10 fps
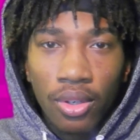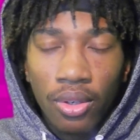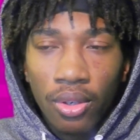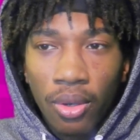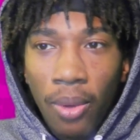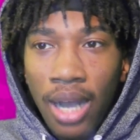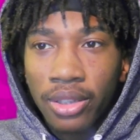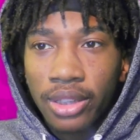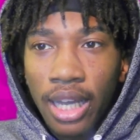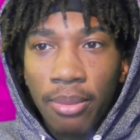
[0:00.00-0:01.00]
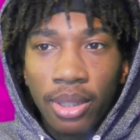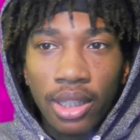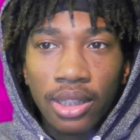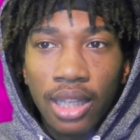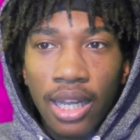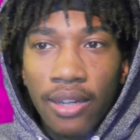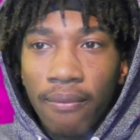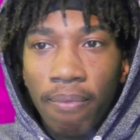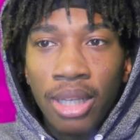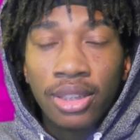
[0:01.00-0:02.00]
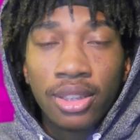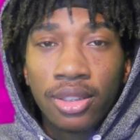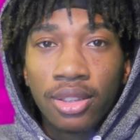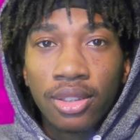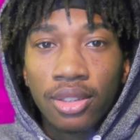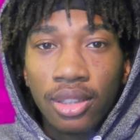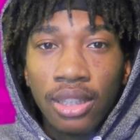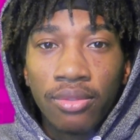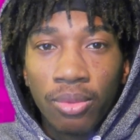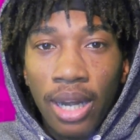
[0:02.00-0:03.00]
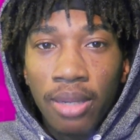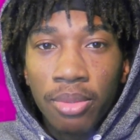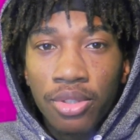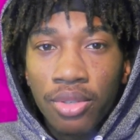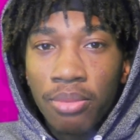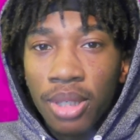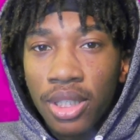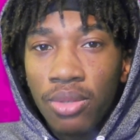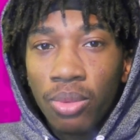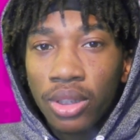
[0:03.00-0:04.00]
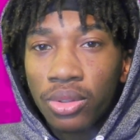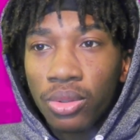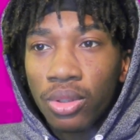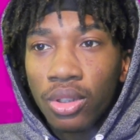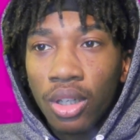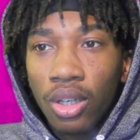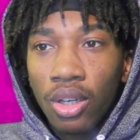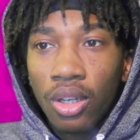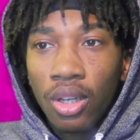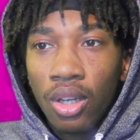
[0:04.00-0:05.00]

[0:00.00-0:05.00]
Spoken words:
the wild side, because like my sister lived right up the street, but she went to a